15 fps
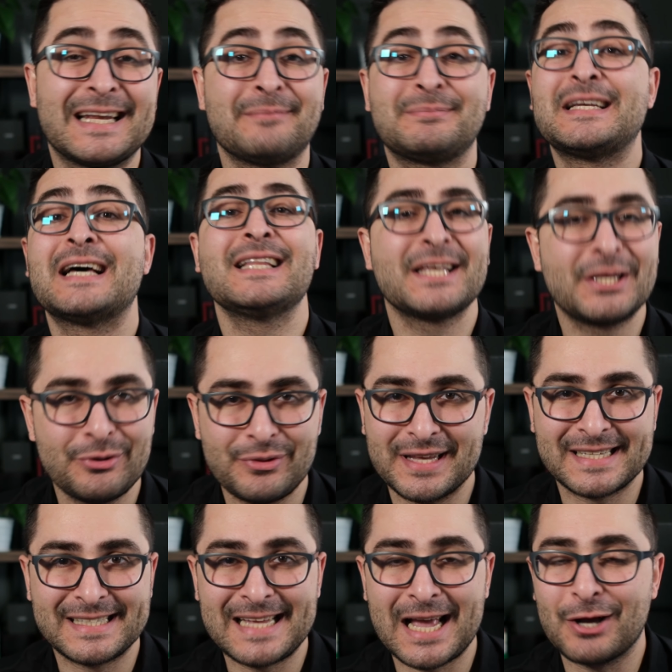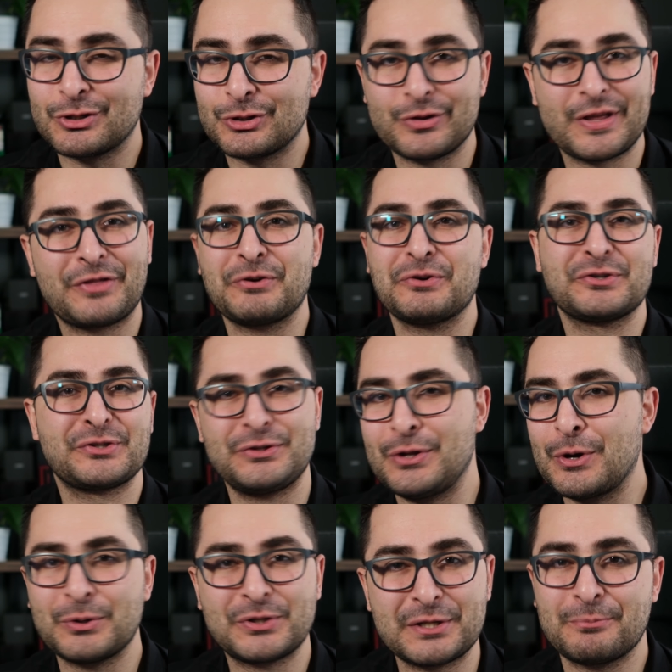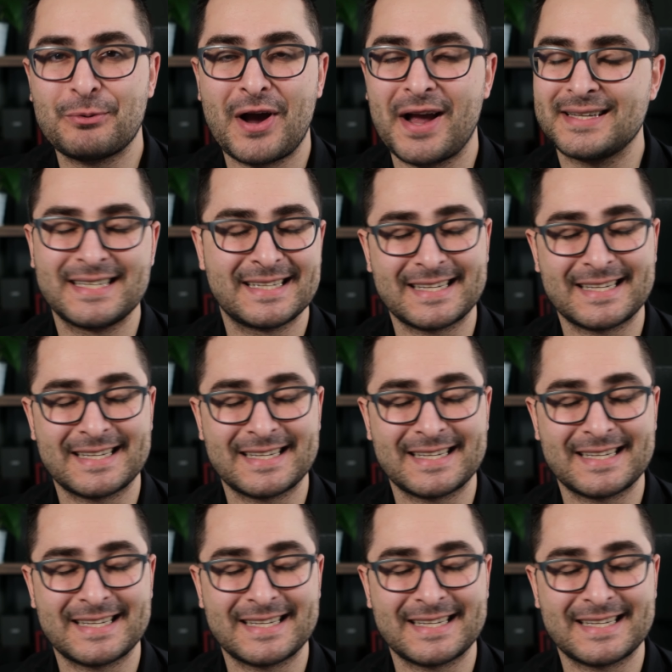I'm telling you this now so that there's no surprises,